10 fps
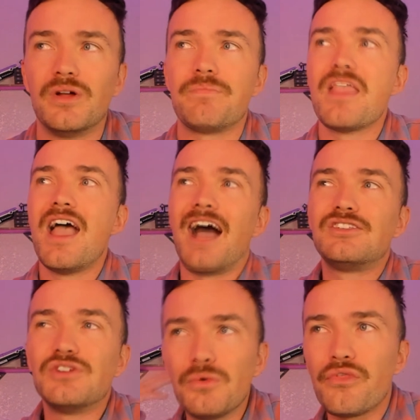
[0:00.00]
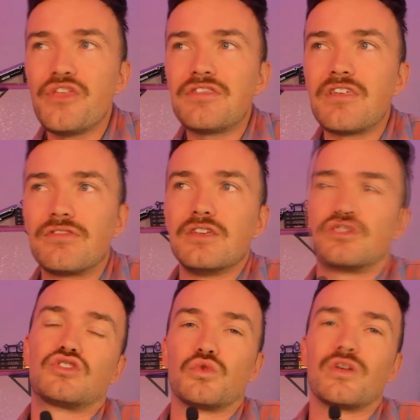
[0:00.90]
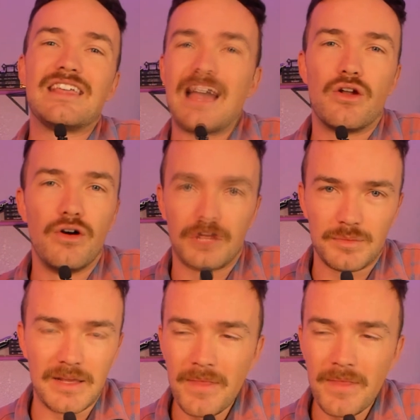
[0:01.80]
But I don't think that this story yet hooks me.